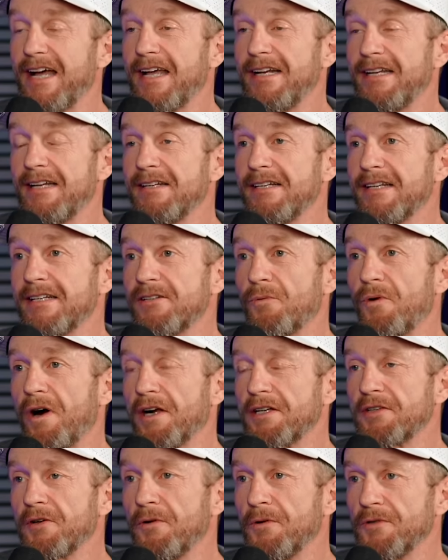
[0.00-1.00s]
I didn't get to
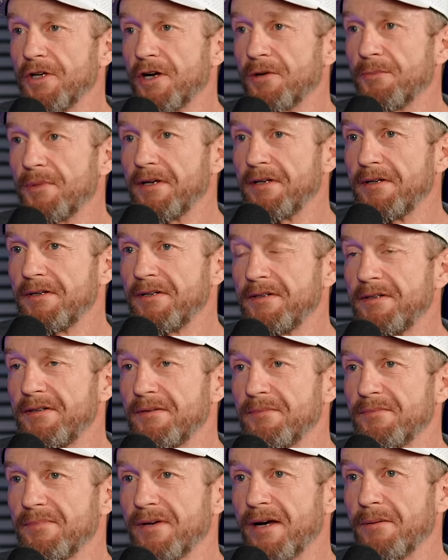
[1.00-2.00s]
watch the whole tournament.
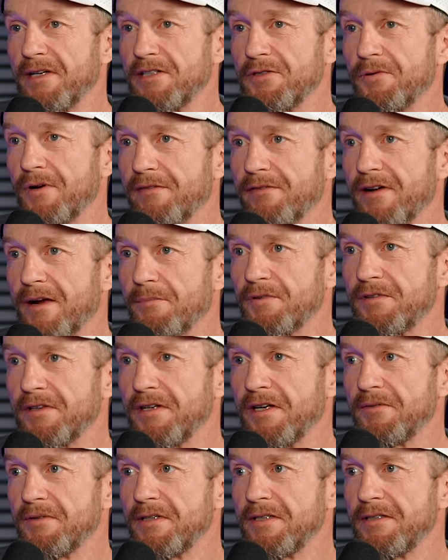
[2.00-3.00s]
Probably twenty five
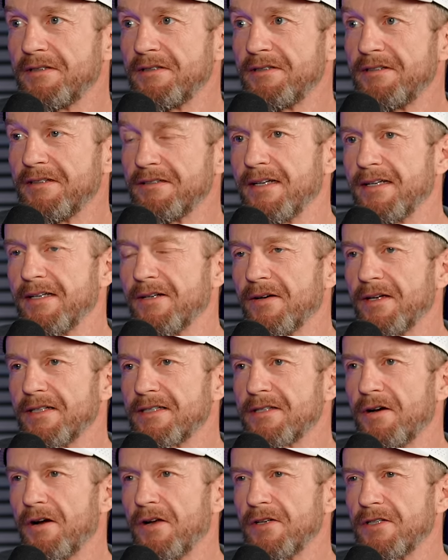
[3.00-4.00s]
percent of it. You know, I
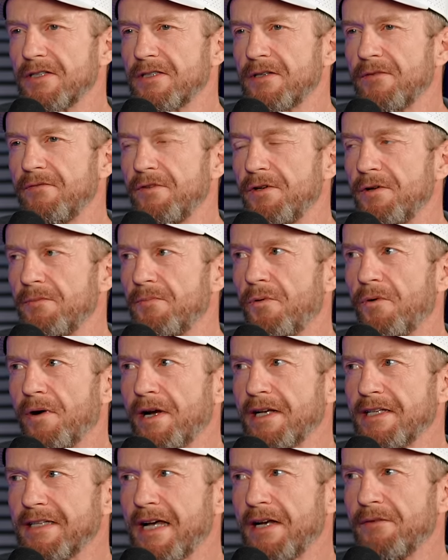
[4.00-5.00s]
saw just a few
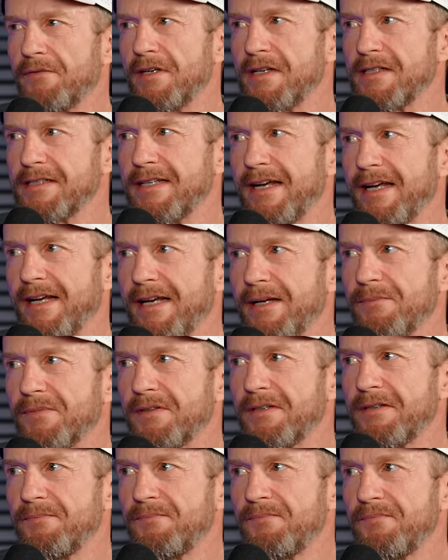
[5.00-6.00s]
points out of his
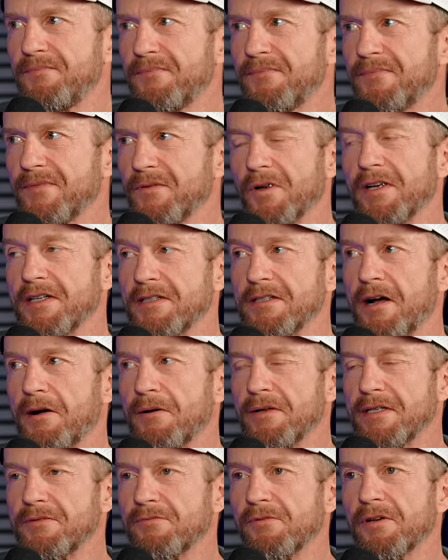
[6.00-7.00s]
games. What I
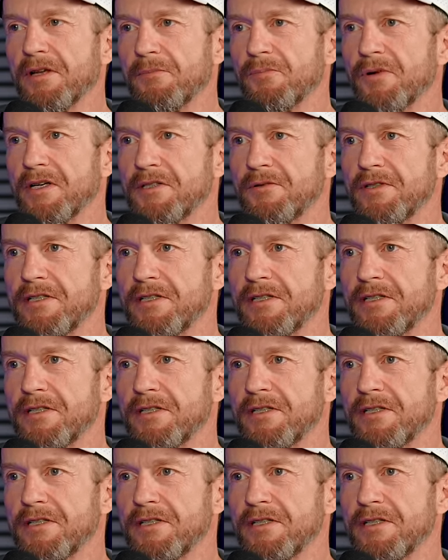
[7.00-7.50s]
saw I was really impressed